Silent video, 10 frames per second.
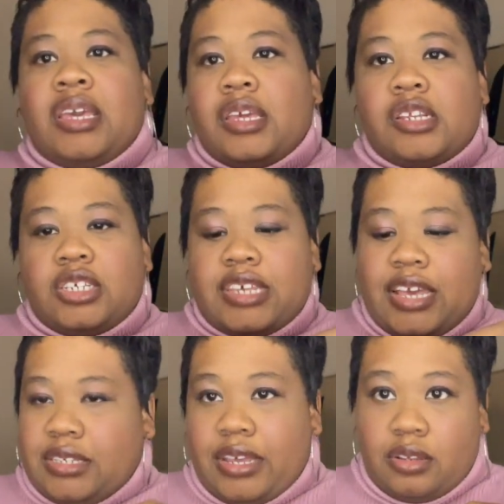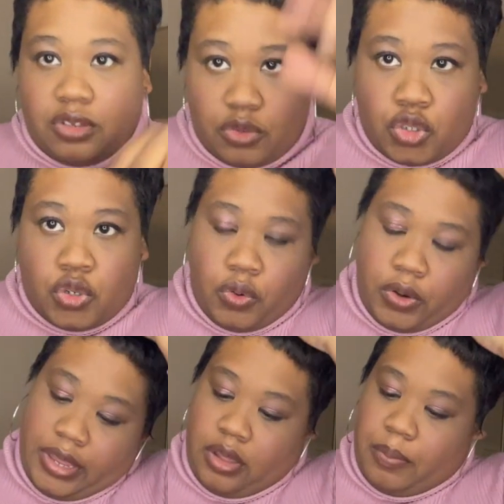And it just has like a little
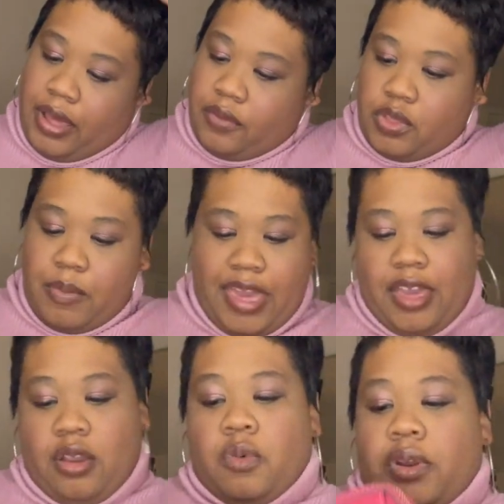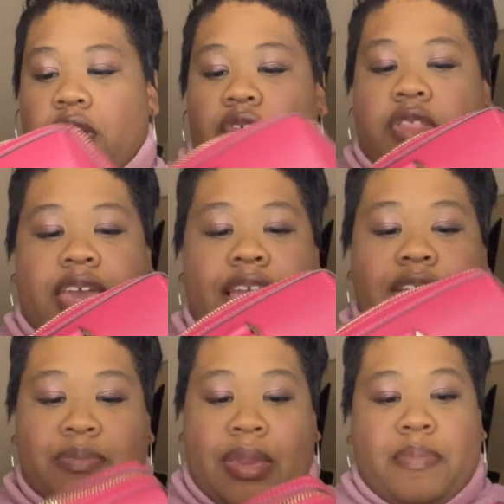story about the bag or whatever the
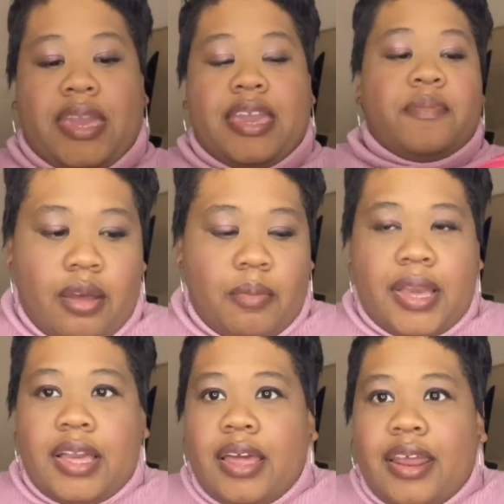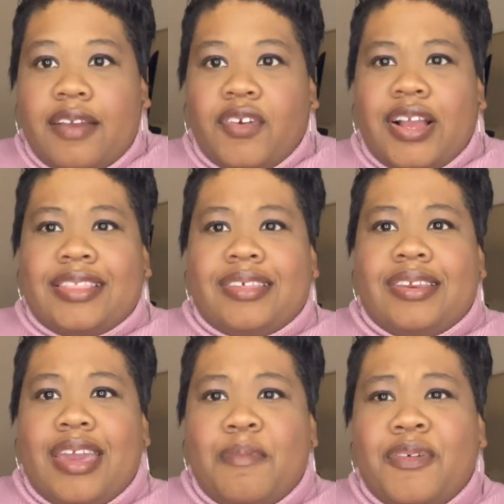case may be. Oh my God, I forgot the
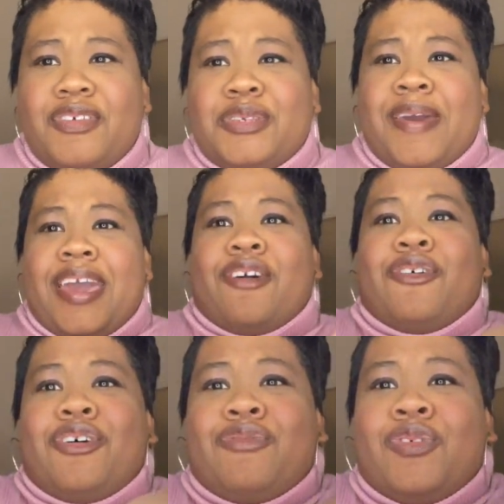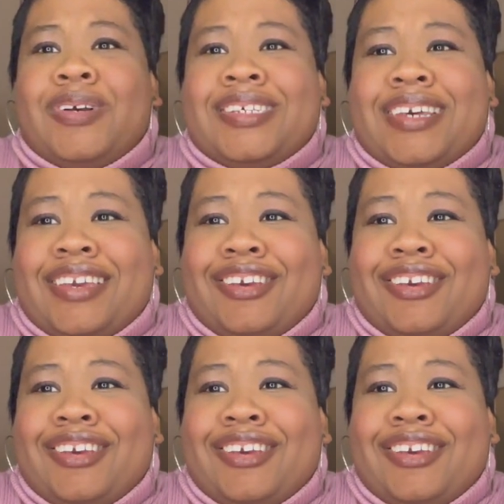name of this bag. Hold on for one second,